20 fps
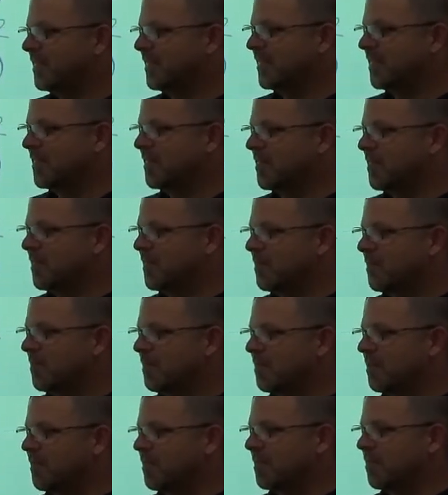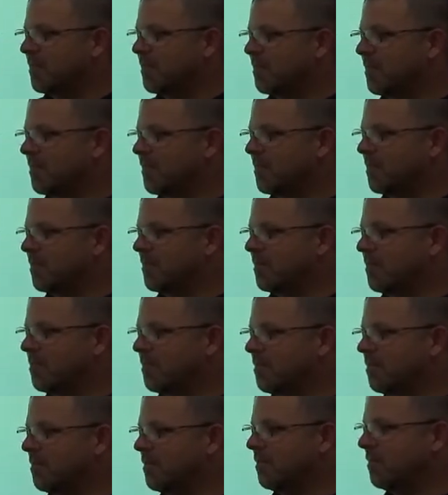is 90, those
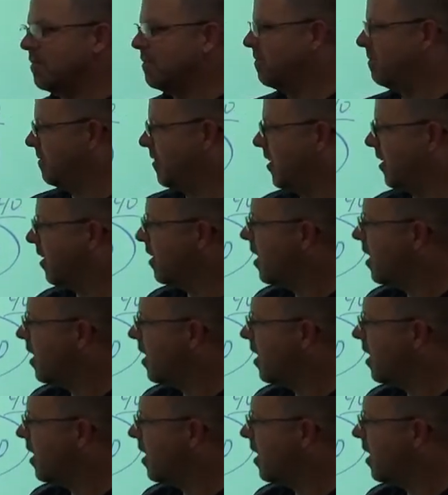two have to equal 90.